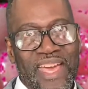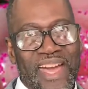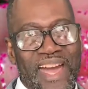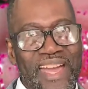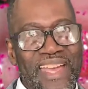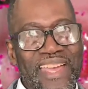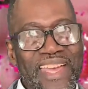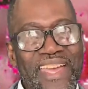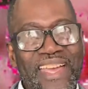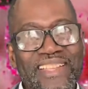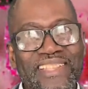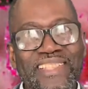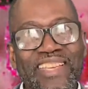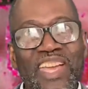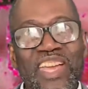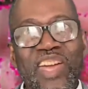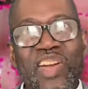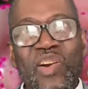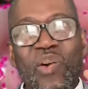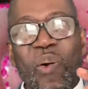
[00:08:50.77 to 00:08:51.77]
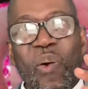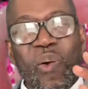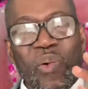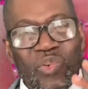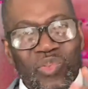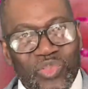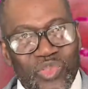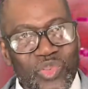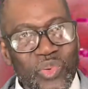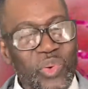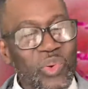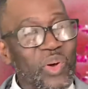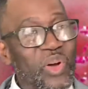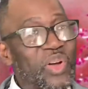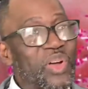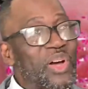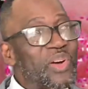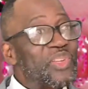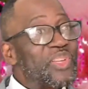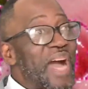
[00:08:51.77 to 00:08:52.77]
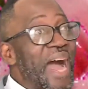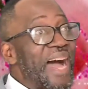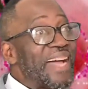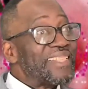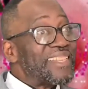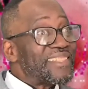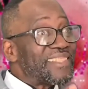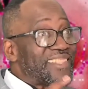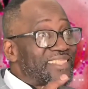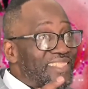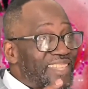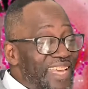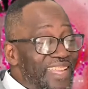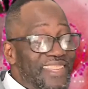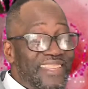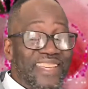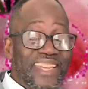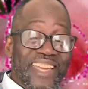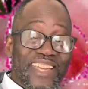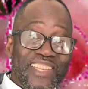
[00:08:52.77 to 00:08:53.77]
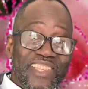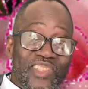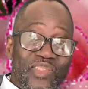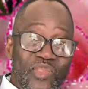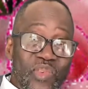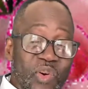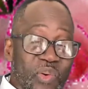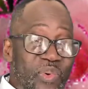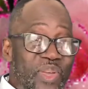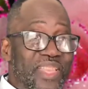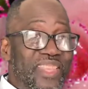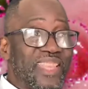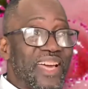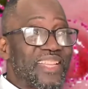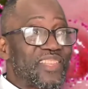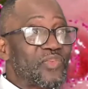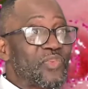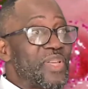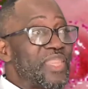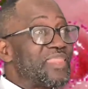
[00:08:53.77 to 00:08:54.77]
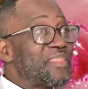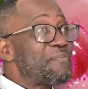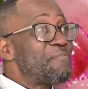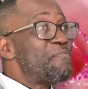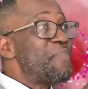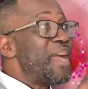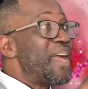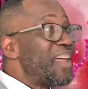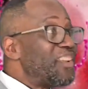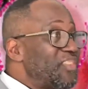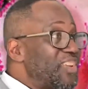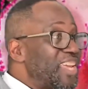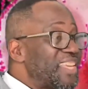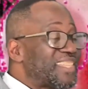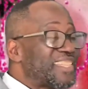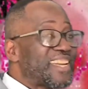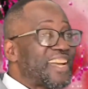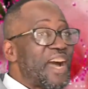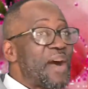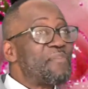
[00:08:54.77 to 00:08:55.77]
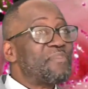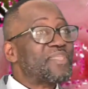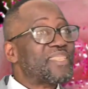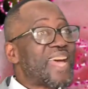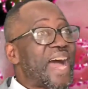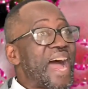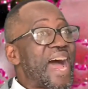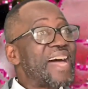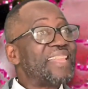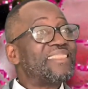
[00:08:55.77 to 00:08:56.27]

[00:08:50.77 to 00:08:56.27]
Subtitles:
And also understanding and knowing that with marriage comes other